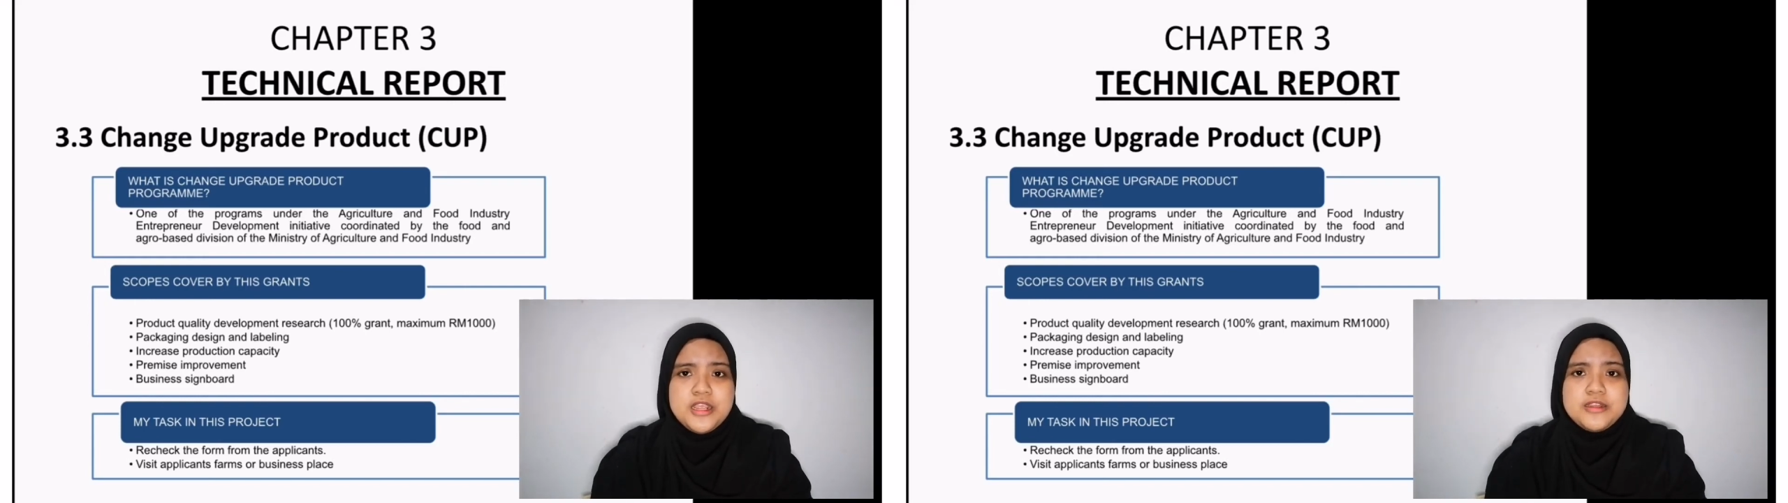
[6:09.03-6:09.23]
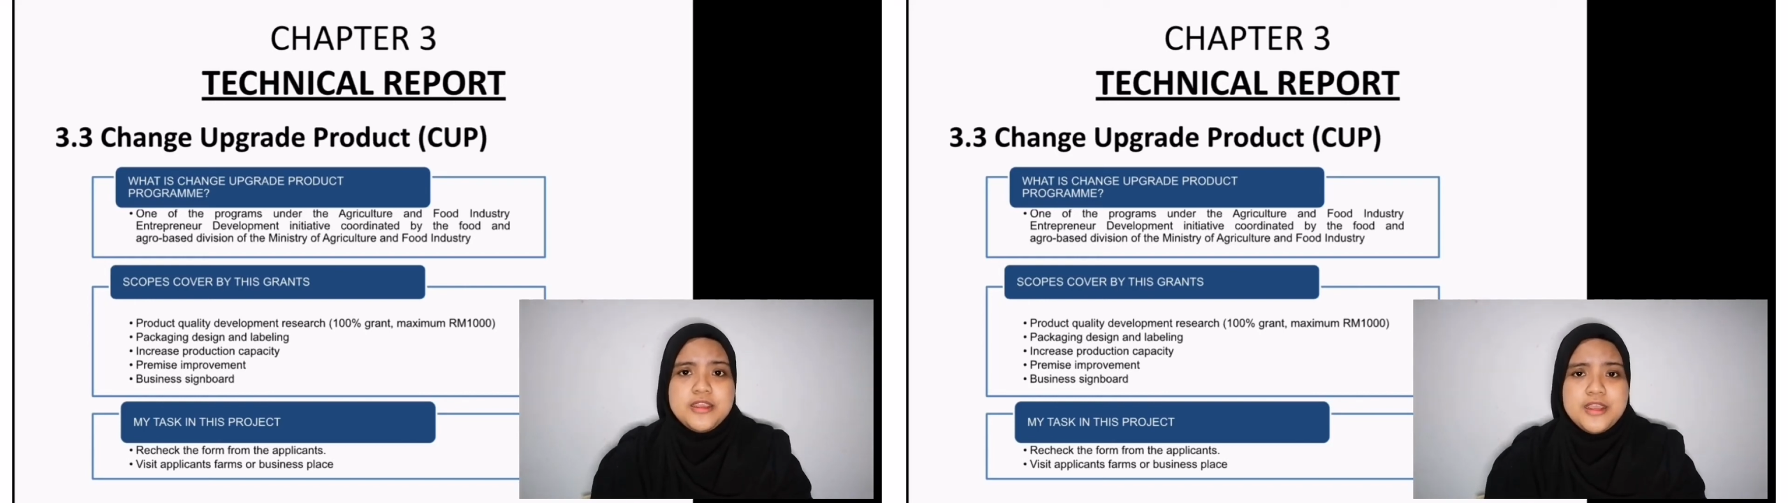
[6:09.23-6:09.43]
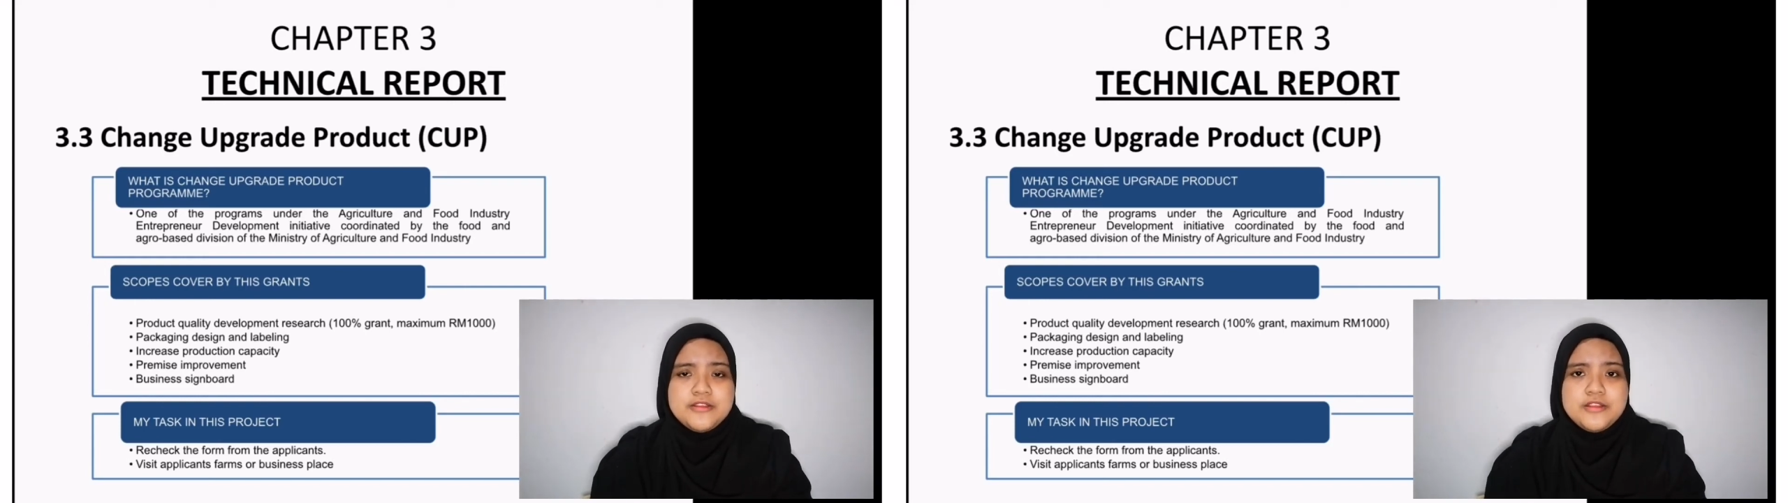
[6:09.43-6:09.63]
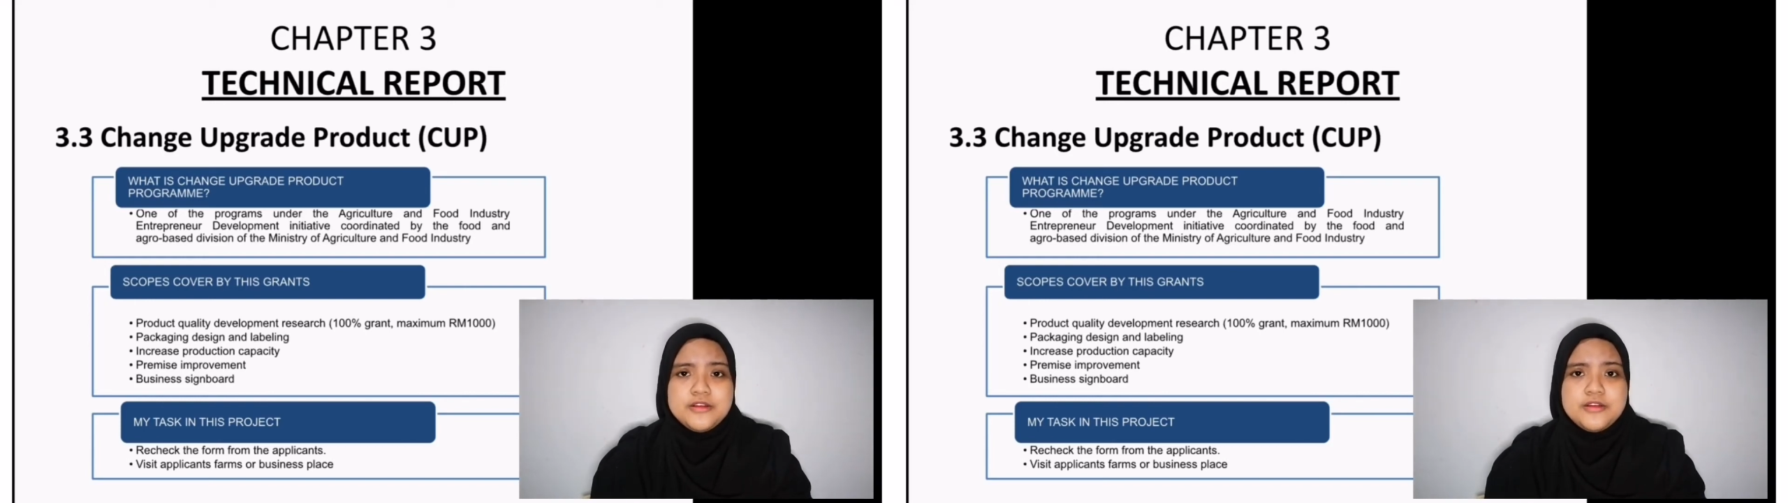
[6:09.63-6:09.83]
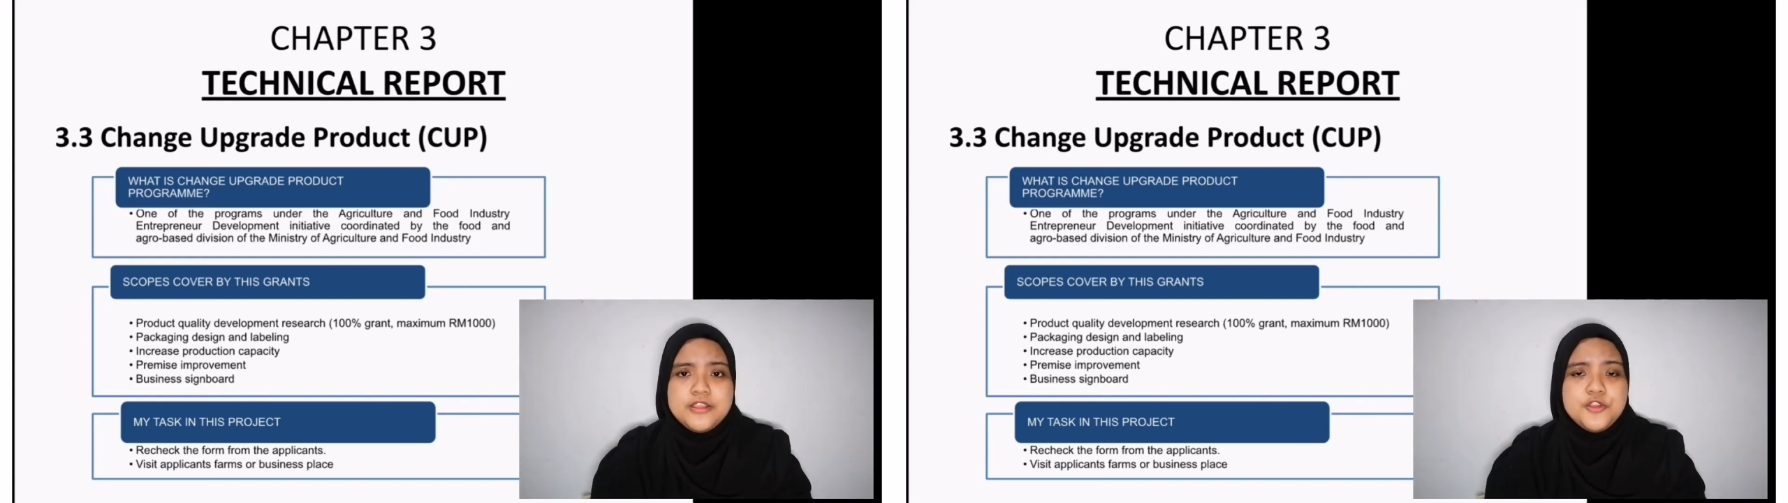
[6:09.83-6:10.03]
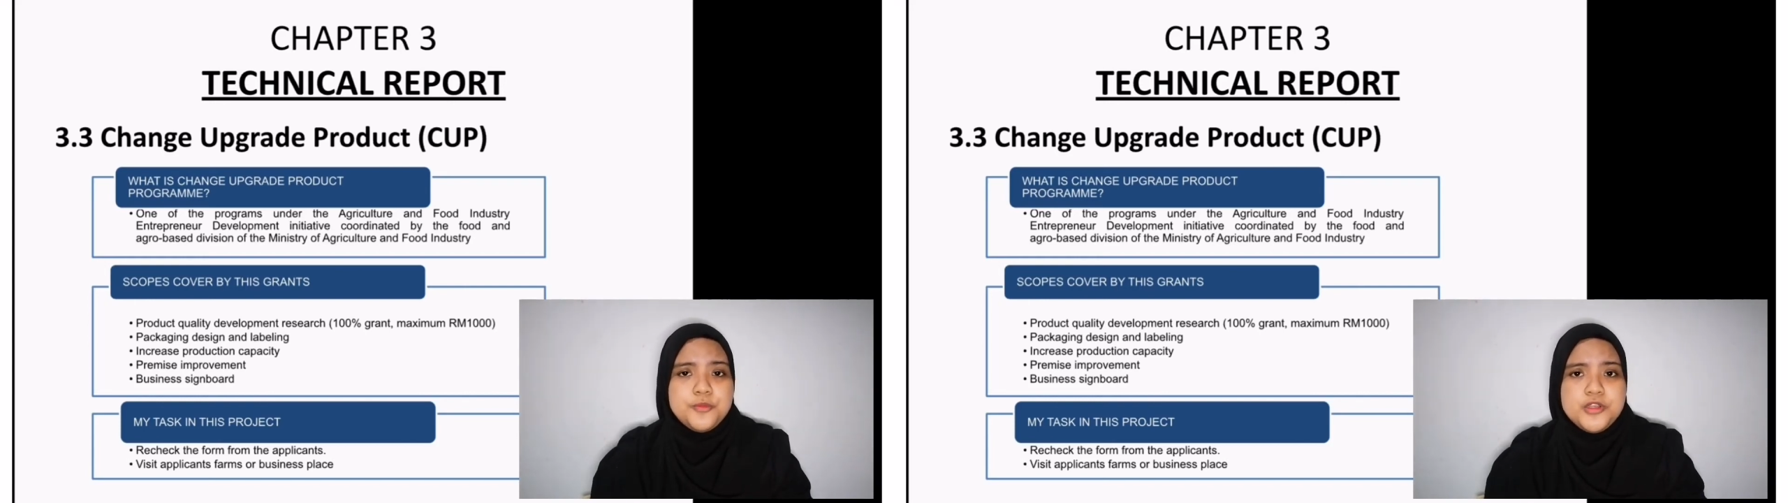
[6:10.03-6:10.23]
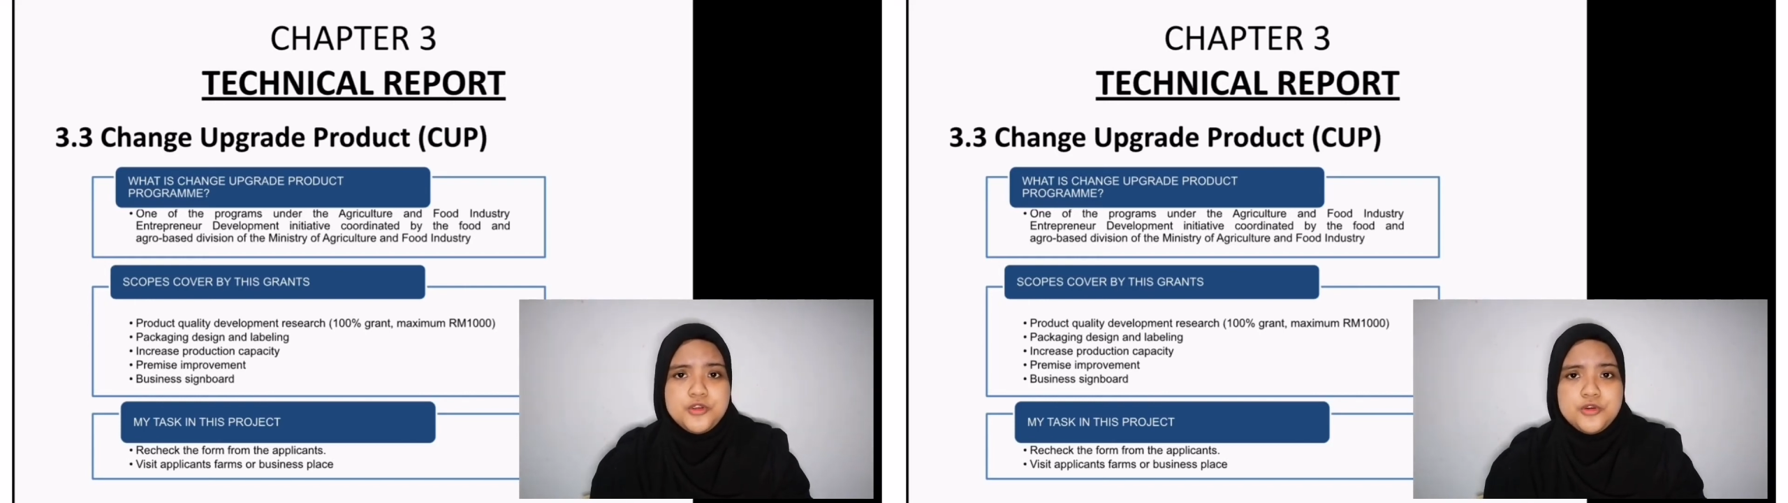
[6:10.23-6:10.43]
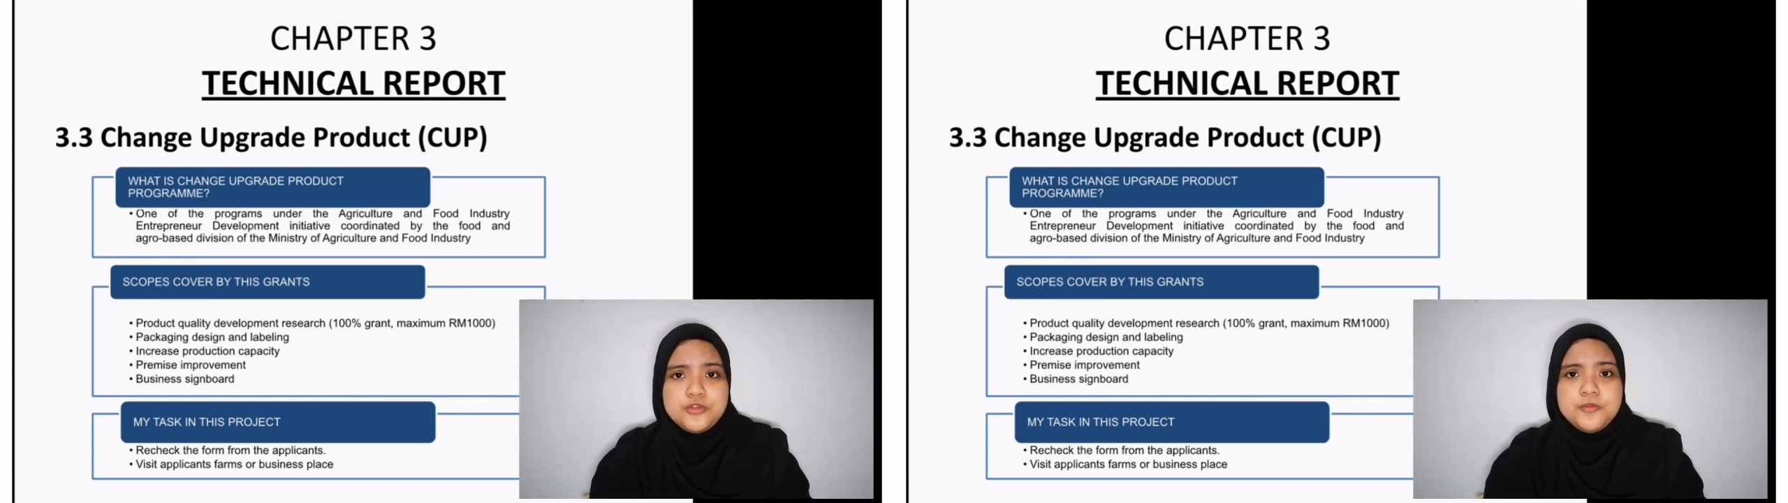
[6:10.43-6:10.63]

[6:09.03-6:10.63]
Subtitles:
and guide the entrepreneur